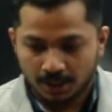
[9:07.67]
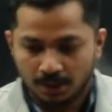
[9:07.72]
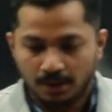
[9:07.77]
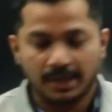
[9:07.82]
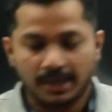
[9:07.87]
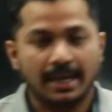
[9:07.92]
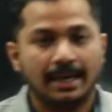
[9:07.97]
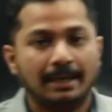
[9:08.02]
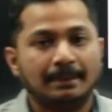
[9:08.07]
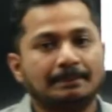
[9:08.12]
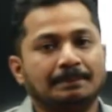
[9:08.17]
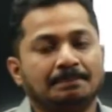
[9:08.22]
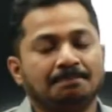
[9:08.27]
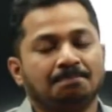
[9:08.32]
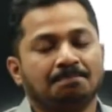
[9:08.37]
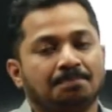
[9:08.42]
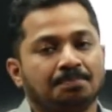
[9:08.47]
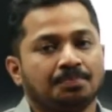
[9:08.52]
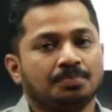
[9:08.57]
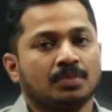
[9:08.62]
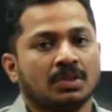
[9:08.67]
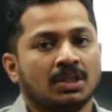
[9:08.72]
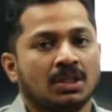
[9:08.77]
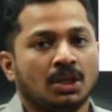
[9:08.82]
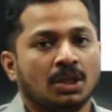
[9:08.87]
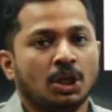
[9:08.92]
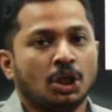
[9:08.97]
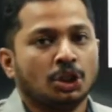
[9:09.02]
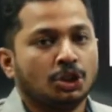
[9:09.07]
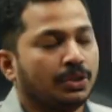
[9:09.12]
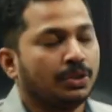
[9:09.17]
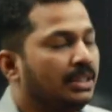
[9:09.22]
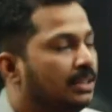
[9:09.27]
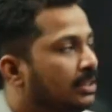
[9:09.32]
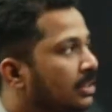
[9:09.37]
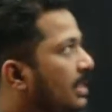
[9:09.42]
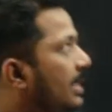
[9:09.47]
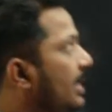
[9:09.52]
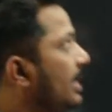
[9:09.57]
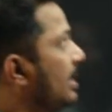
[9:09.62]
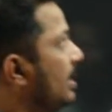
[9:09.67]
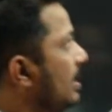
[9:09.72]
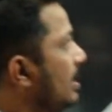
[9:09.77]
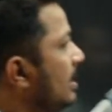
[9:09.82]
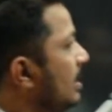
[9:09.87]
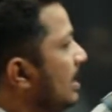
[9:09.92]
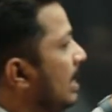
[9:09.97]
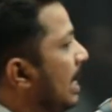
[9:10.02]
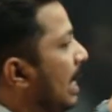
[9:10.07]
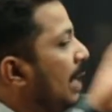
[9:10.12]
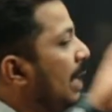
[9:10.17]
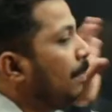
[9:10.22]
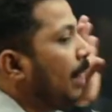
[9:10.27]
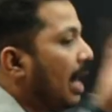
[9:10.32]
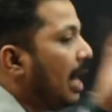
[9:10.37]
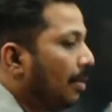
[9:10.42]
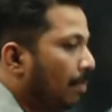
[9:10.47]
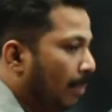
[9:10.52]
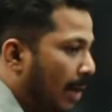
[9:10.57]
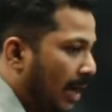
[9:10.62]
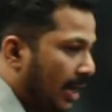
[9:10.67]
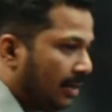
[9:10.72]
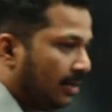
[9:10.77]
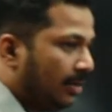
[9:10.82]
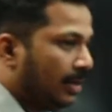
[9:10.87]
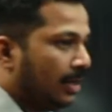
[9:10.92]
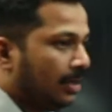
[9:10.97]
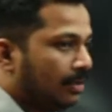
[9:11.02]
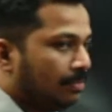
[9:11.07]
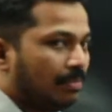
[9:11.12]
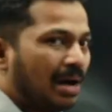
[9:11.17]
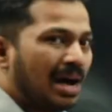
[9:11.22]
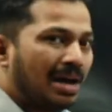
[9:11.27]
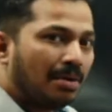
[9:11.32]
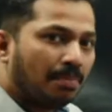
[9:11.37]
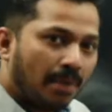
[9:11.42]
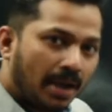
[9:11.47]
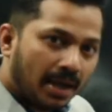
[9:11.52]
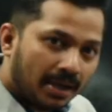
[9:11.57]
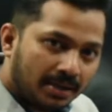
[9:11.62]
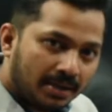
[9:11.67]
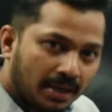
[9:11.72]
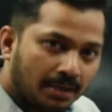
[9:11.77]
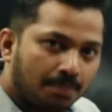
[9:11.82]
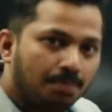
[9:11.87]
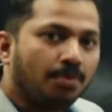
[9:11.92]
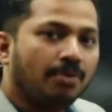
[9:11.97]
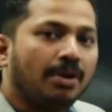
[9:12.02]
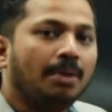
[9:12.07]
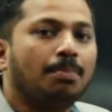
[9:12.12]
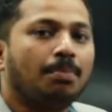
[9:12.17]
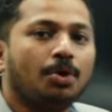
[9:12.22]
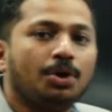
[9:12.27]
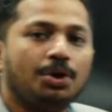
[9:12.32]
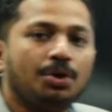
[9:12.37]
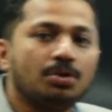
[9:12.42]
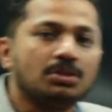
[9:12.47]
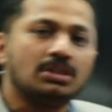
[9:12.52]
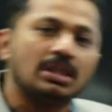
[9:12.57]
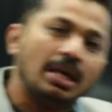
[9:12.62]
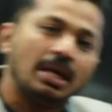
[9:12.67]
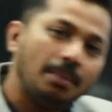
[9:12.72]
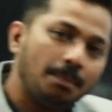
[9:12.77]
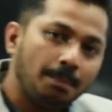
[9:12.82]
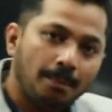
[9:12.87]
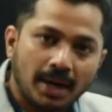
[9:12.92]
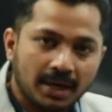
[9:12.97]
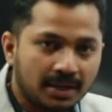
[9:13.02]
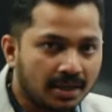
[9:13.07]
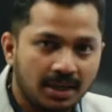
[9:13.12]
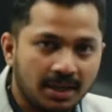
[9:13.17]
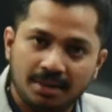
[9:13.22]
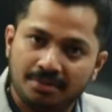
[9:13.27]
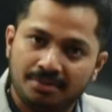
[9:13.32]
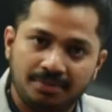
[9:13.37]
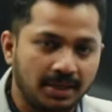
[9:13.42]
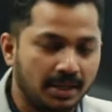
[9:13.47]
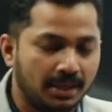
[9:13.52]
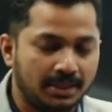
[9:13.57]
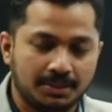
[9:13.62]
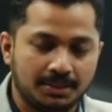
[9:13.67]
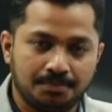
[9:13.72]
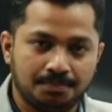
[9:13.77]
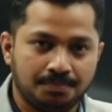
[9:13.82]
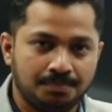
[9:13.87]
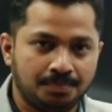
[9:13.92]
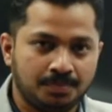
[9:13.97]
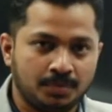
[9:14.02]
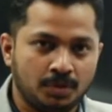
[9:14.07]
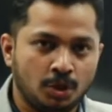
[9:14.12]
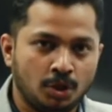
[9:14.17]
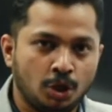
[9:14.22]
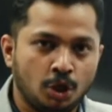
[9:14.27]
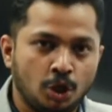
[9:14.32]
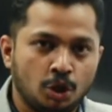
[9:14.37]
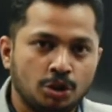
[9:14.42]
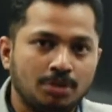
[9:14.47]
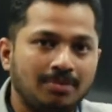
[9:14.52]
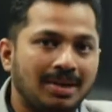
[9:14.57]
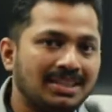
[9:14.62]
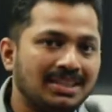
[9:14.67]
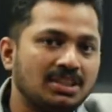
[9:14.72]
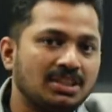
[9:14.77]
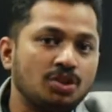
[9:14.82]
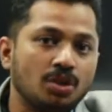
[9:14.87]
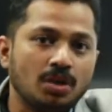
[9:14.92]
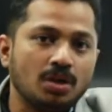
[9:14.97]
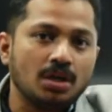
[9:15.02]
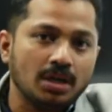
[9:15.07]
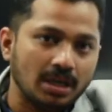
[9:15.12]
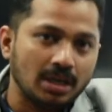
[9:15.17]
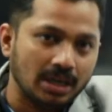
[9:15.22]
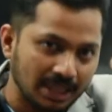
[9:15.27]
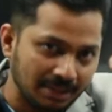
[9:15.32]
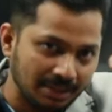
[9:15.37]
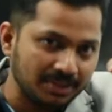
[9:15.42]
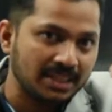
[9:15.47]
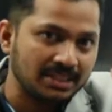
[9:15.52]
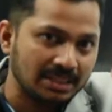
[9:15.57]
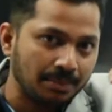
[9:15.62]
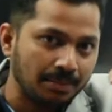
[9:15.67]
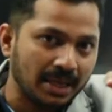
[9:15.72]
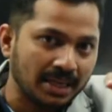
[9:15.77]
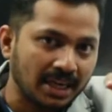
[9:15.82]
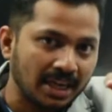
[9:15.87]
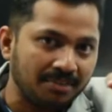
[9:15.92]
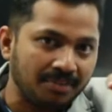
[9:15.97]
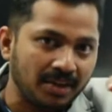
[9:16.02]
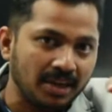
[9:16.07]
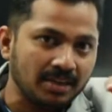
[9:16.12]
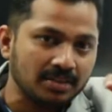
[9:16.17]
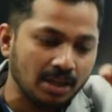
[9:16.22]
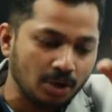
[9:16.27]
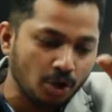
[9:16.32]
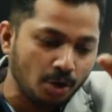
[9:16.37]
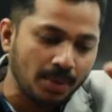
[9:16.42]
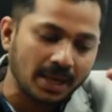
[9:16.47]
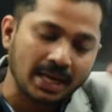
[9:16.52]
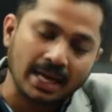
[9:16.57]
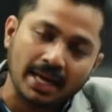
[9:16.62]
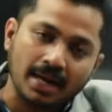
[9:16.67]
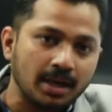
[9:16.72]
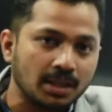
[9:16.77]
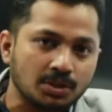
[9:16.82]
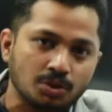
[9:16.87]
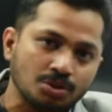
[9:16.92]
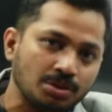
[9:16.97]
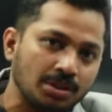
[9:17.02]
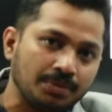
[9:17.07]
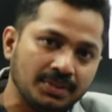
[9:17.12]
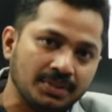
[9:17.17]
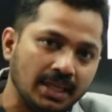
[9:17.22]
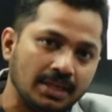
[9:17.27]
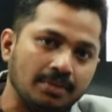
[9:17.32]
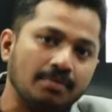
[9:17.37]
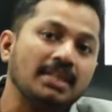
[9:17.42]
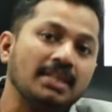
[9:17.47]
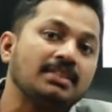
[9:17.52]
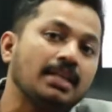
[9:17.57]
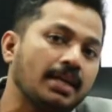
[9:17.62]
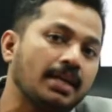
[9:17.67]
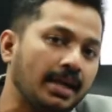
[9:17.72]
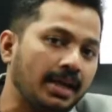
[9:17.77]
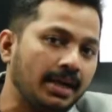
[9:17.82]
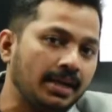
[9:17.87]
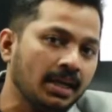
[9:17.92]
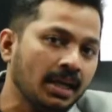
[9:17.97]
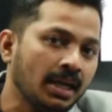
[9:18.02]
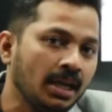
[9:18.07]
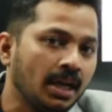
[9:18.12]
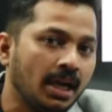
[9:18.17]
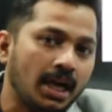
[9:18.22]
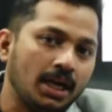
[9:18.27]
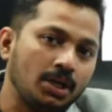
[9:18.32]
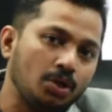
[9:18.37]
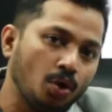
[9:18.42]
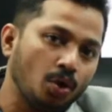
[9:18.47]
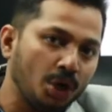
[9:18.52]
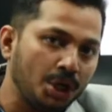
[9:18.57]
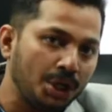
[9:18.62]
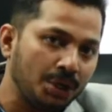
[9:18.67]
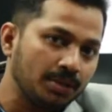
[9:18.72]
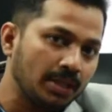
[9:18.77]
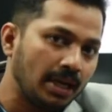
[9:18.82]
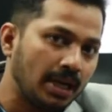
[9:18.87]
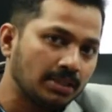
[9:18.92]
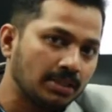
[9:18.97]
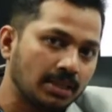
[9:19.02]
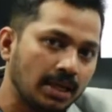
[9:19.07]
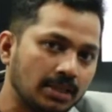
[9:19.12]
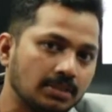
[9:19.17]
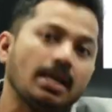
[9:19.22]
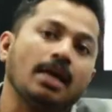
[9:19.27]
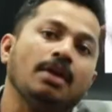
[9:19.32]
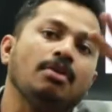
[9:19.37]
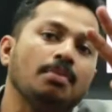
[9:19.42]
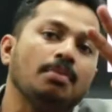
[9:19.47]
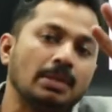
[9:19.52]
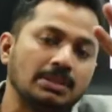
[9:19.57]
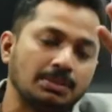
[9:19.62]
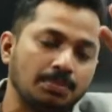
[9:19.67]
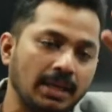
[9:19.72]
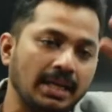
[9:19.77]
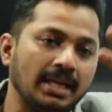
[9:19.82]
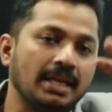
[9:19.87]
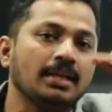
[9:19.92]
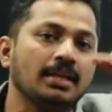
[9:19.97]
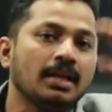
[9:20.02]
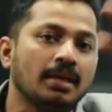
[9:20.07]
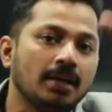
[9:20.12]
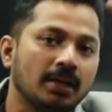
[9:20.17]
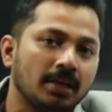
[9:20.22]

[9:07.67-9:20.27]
Okay, so here a bar magnet will produce magnetic field. So what is the, if there is a magnetic field, there will be a current associated with that. What is the current? I told you in the last class, I will be explaining